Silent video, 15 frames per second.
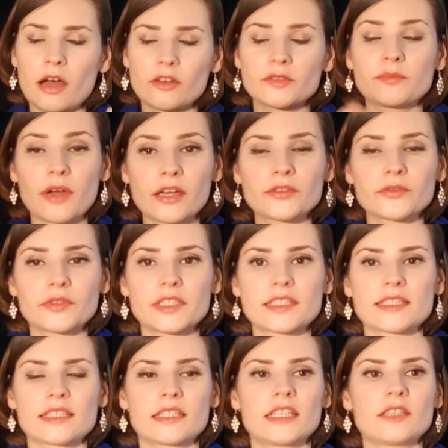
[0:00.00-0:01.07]
boundaries
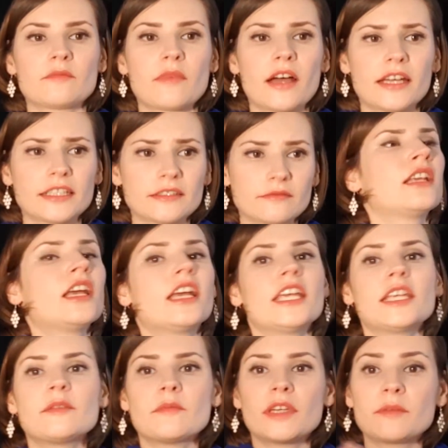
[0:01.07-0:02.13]
in my
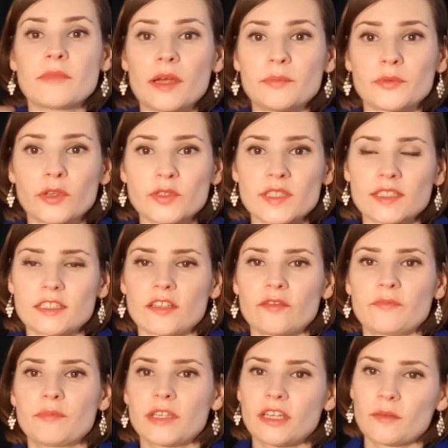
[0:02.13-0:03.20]
process
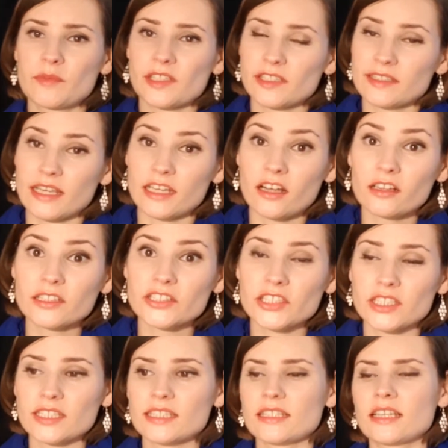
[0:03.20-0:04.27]
of becoming a
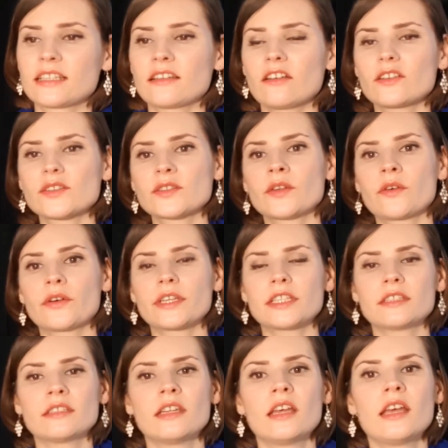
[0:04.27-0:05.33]
psychologist, and also
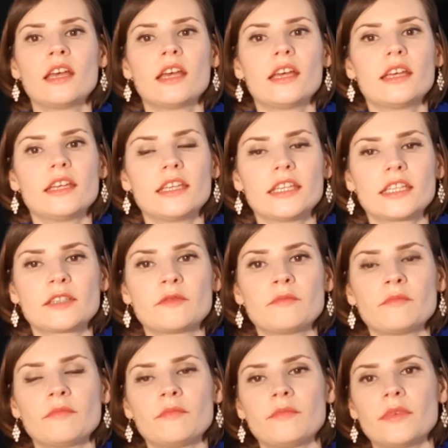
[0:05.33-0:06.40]
in